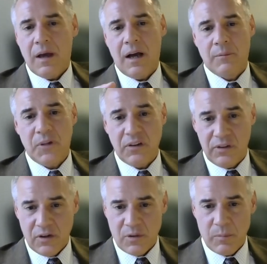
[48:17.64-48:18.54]
um, the
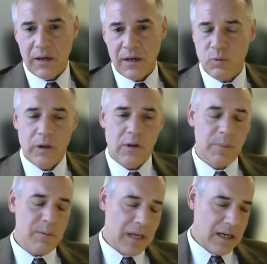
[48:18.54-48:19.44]
decision makers, whether it
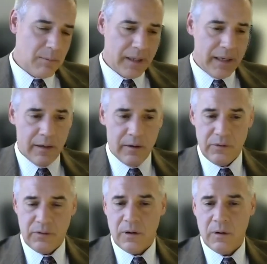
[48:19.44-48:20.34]
be meeting
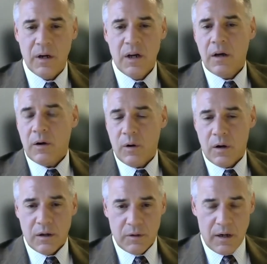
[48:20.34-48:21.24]
planners or,
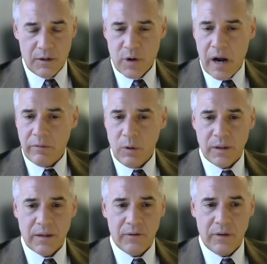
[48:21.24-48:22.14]
or uh, travel
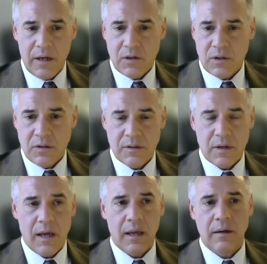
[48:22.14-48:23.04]

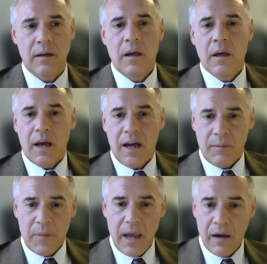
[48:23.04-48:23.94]
organizations, and
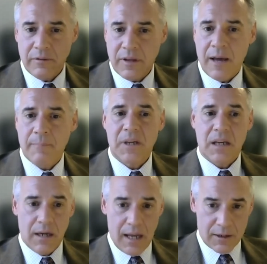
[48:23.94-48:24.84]
um, have them
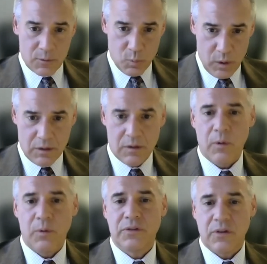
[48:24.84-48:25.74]
connect with
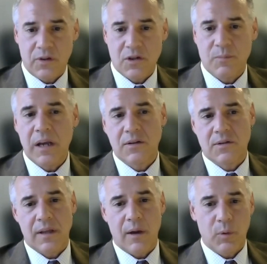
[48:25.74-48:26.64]
those decision makers
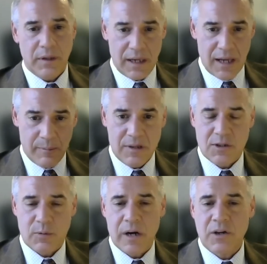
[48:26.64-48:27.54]
so that when they come in this
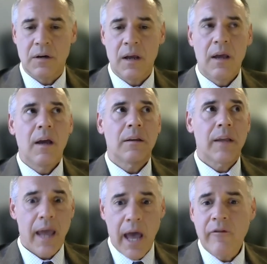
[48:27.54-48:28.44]
direction,
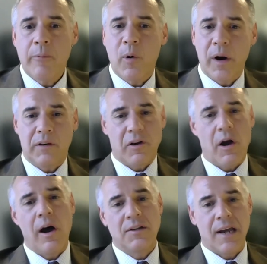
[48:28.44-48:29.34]
they have a point of
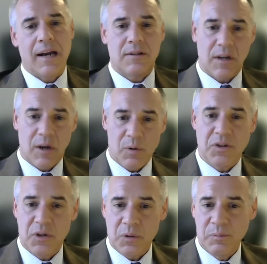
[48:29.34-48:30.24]
contact to go
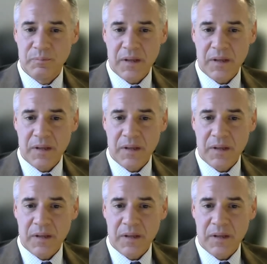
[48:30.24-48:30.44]
to